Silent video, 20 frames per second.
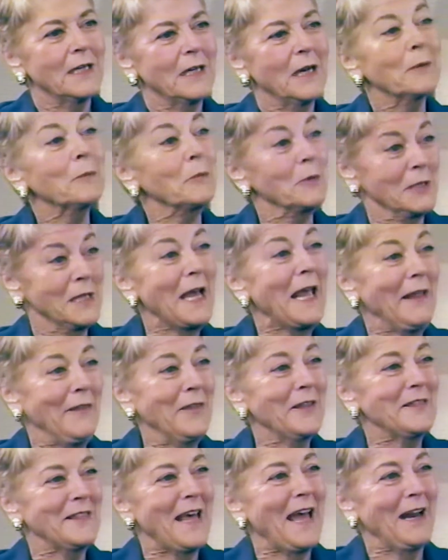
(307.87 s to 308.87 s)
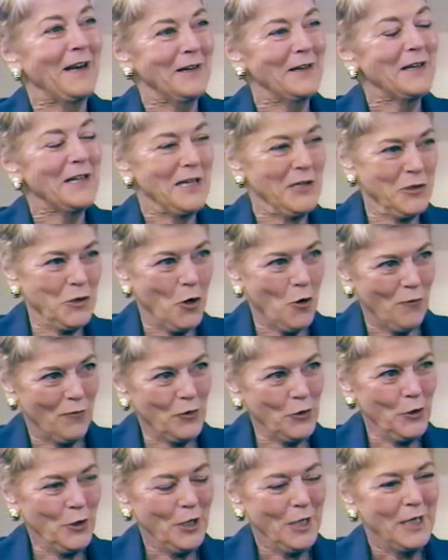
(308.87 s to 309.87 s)
I'm glad that that is
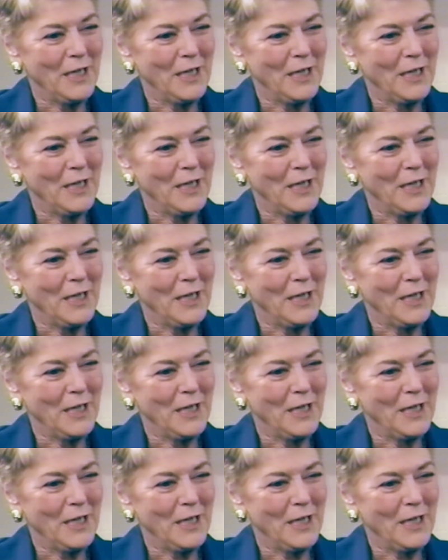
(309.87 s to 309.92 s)
over,